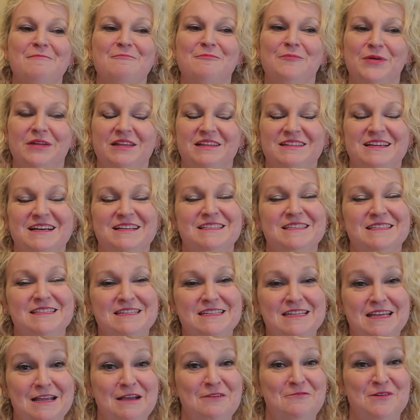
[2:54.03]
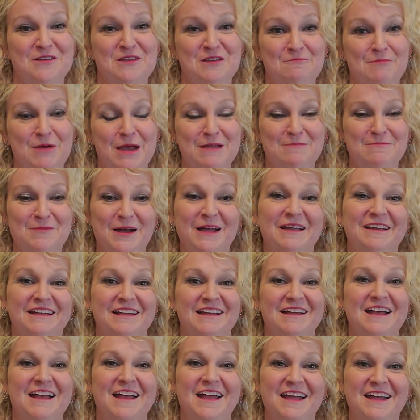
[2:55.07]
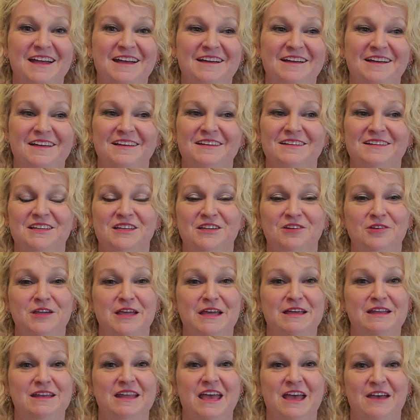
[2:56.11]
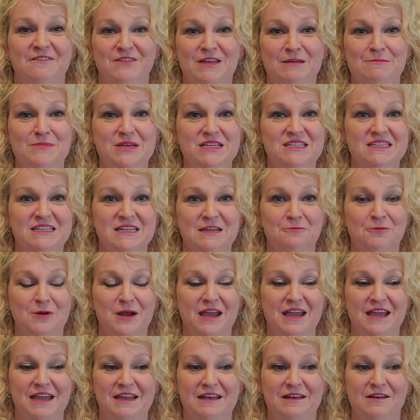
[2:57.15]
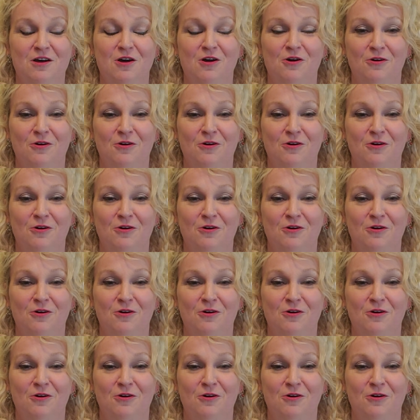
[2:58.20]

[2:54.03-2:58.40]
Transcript: but it does stink when you pay money and you get heavy misty rain